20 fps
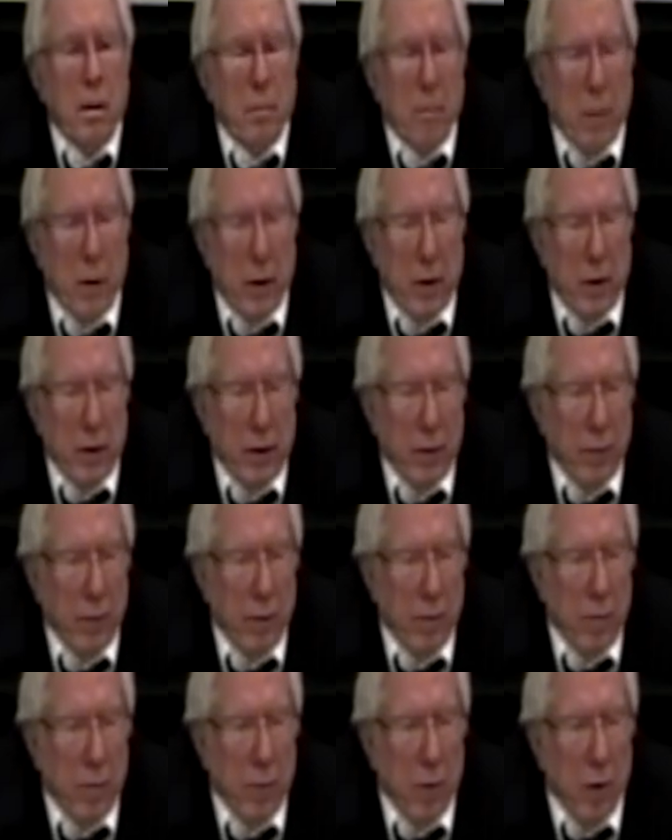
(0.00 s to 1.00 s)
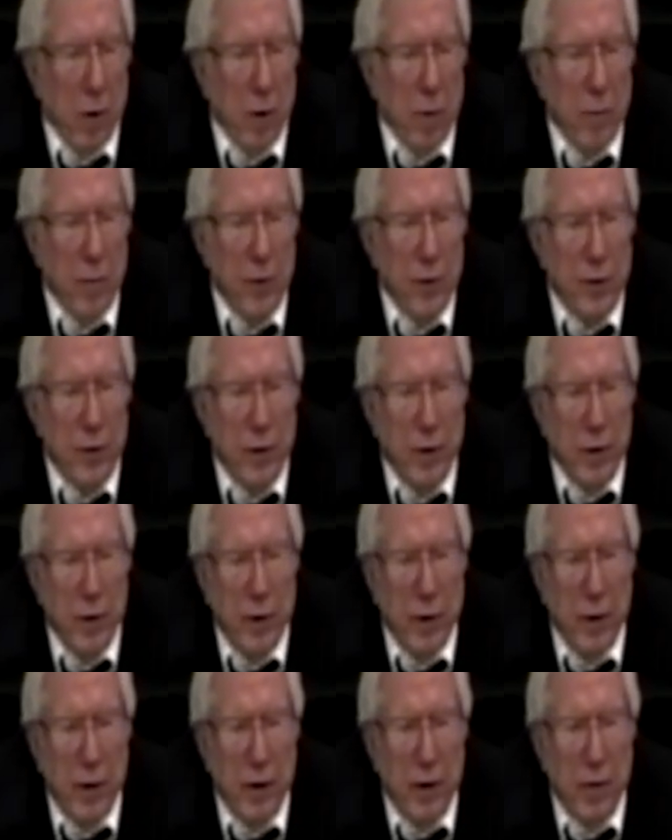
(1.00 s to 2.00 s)
marched from Worms
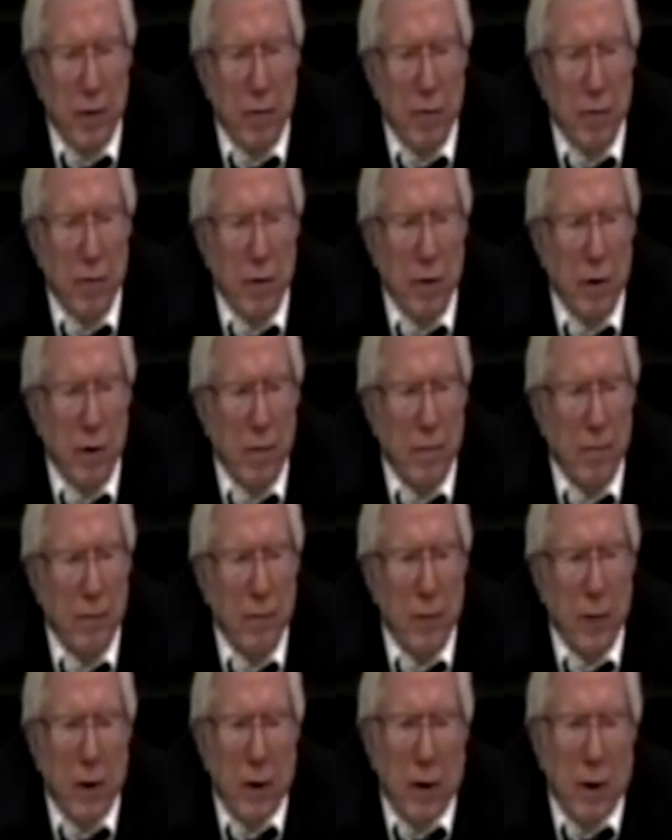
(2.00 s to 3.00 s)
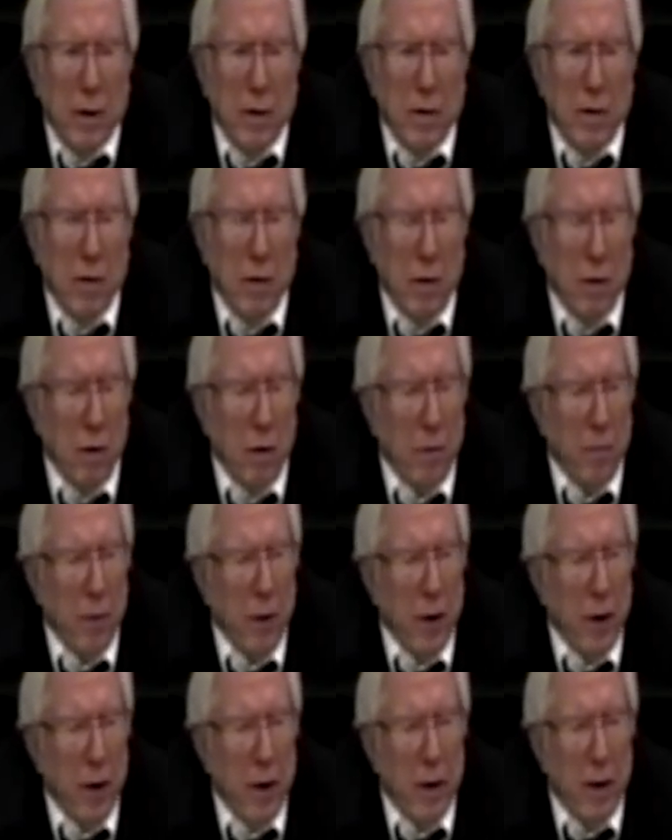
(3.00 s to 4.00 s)
into, um, into toward
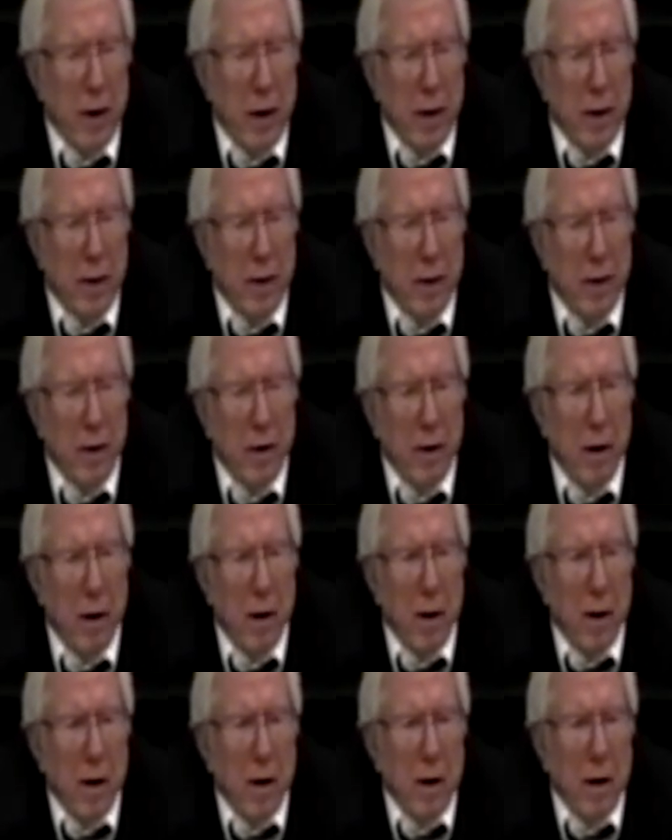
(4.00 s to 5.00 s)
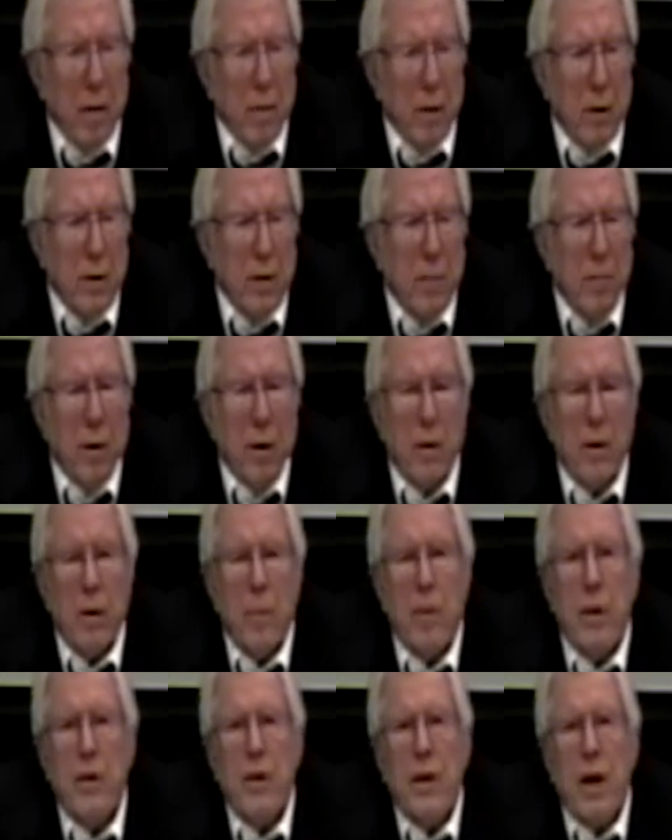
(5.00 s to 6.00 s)
Berlin, and he was supposed
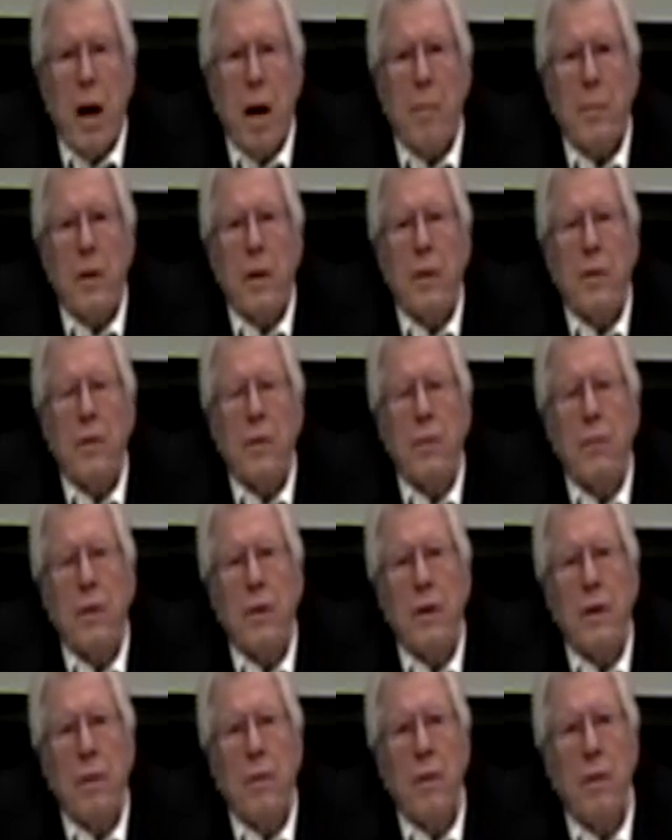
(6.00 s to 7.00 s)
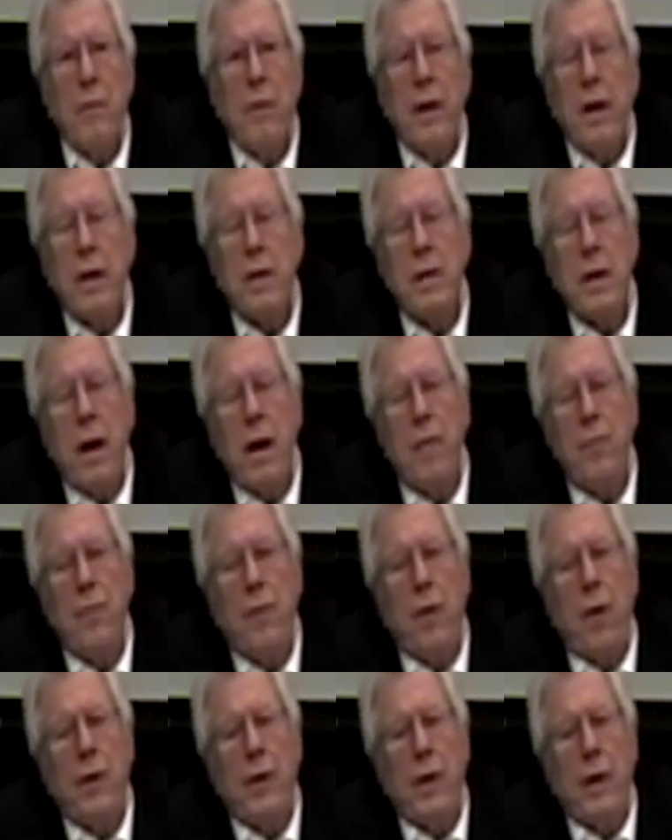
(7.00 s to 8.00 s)
to be stopped. And so for several weeks, I
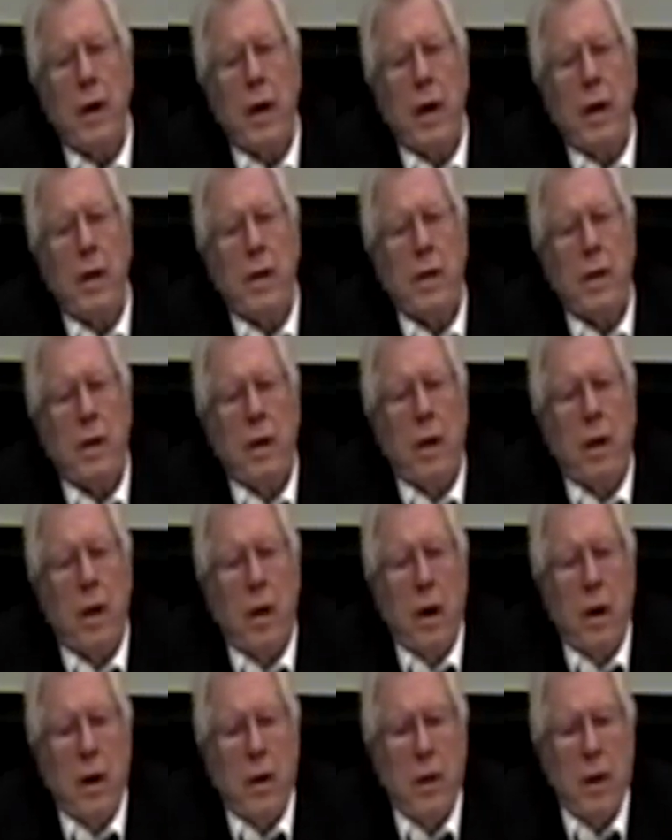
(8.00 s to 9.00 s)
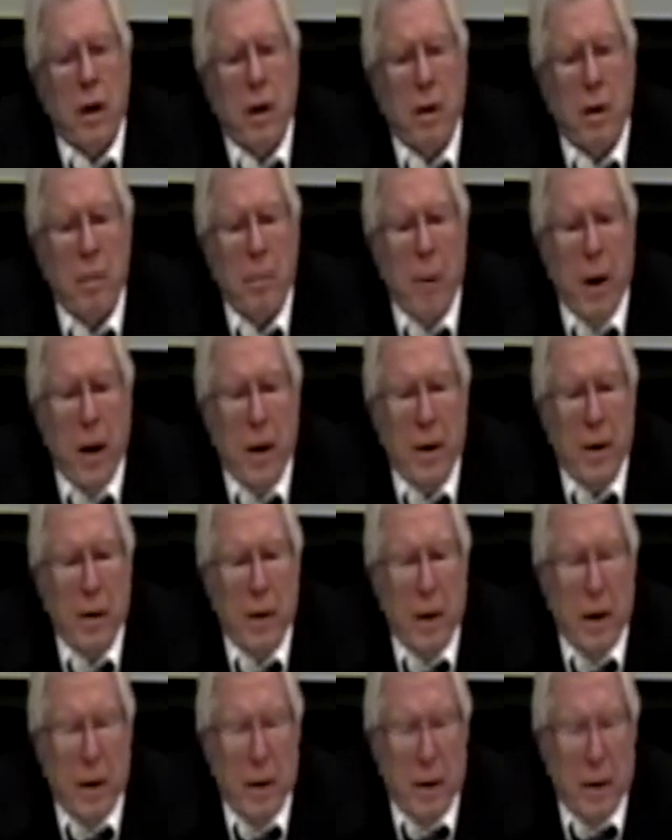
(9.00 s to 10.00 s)
fought against General
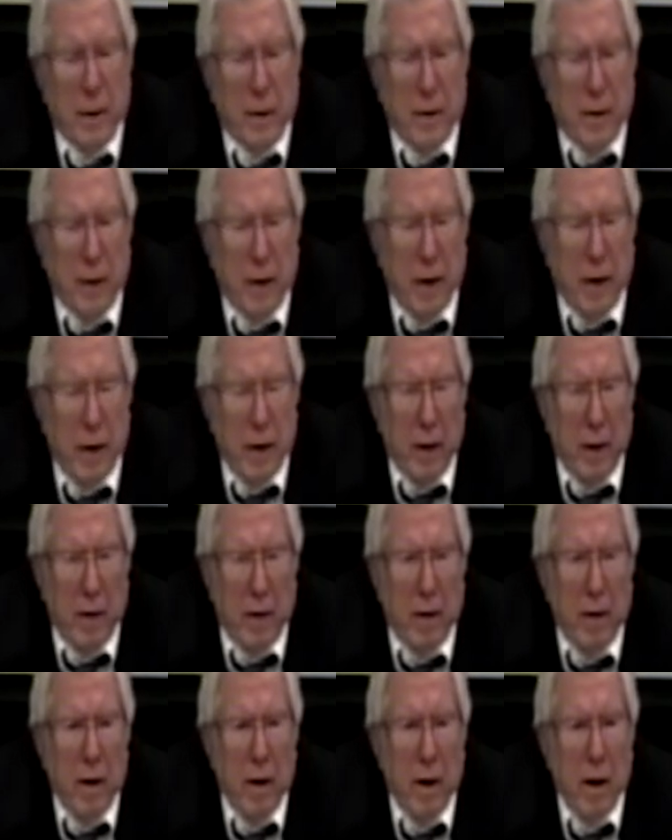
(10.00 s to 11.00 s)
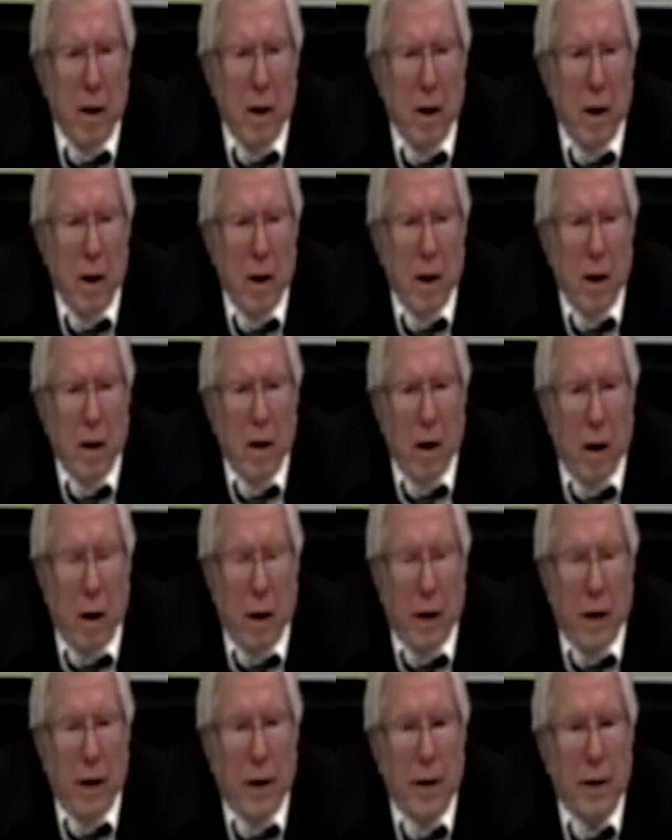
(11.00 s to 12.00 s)
Patton and his Canadian
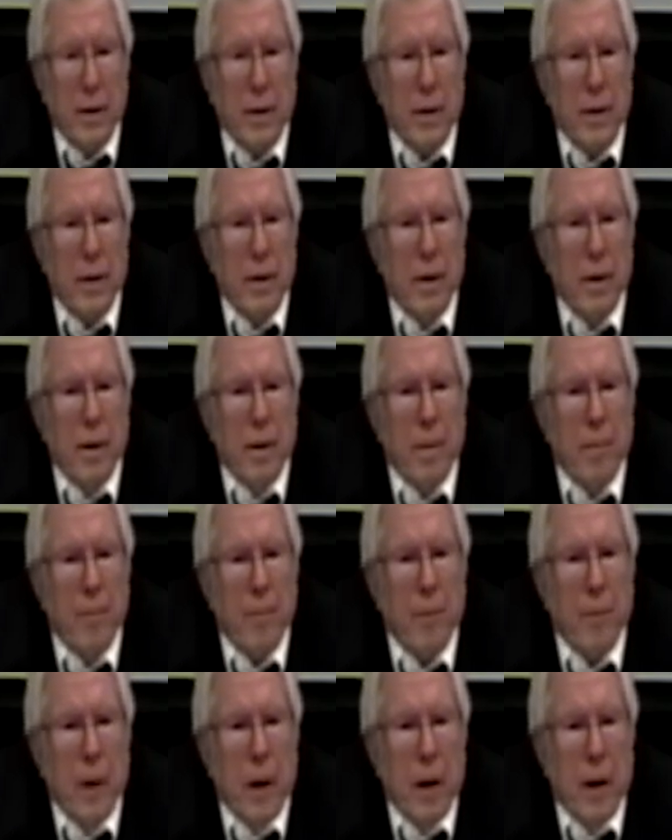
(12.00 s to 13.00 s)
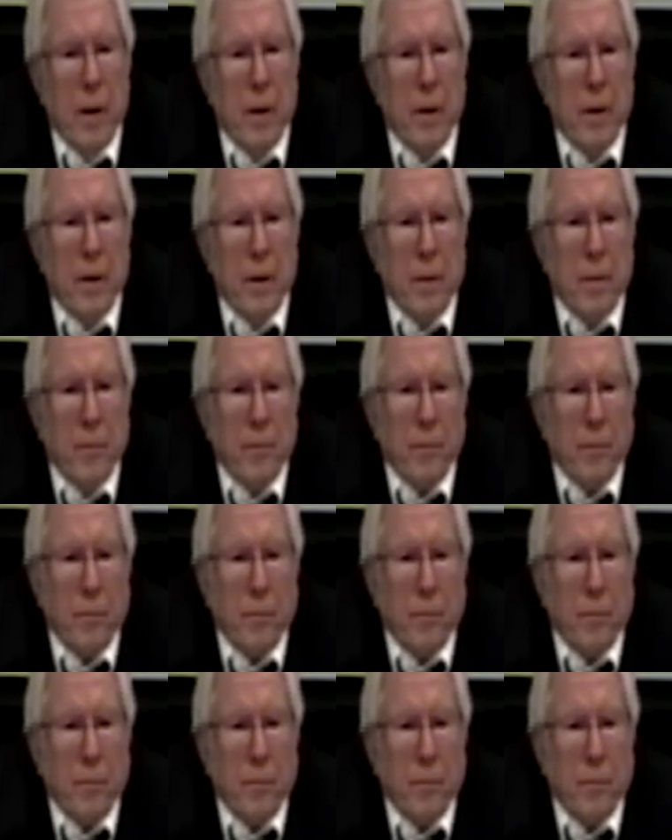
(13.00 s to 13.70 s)
colleagues, um, and um,